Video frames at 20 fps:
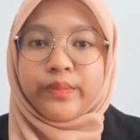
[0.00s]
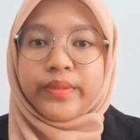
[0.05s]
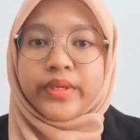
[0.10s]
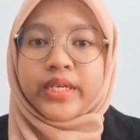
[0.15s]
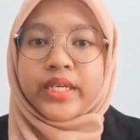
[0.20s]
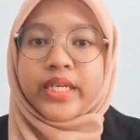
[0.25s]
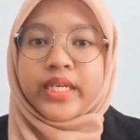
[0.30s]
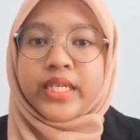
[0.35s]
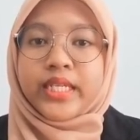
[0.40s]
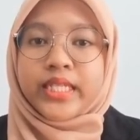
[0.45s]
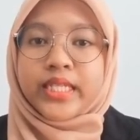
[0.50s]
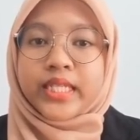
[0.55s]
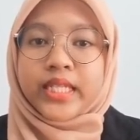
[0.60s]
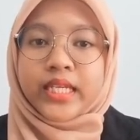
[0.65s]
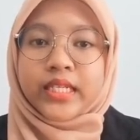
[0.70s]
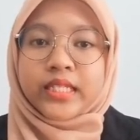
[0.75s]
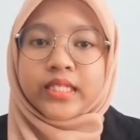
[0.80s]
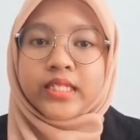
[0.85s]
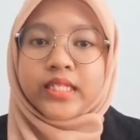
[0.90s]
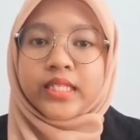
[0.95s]

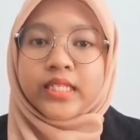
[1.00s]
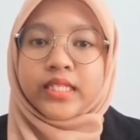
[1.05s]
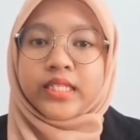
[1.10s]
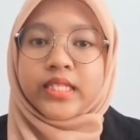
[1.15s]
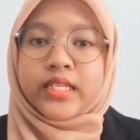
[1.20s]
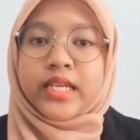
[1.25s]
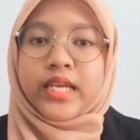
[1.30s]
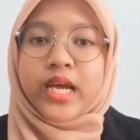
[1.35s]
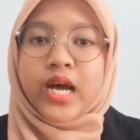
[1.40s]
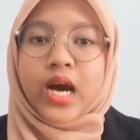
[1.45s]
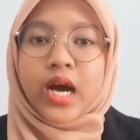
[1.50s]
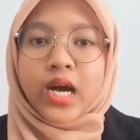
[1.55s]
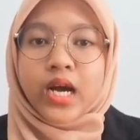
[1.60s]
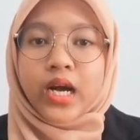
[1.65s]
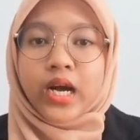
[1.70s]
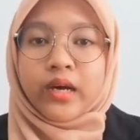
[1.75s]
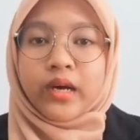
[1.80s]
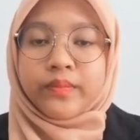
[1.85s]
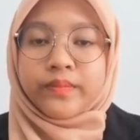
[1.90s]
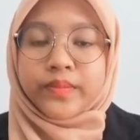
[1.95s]
Perhilitan since they are
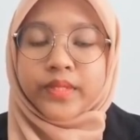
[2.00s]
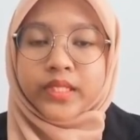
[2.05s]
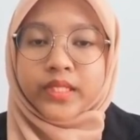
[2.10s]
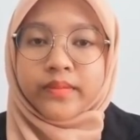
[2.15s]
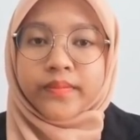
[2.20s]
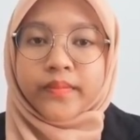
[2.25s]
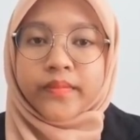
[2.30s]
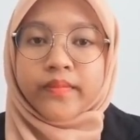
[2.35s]
cubs.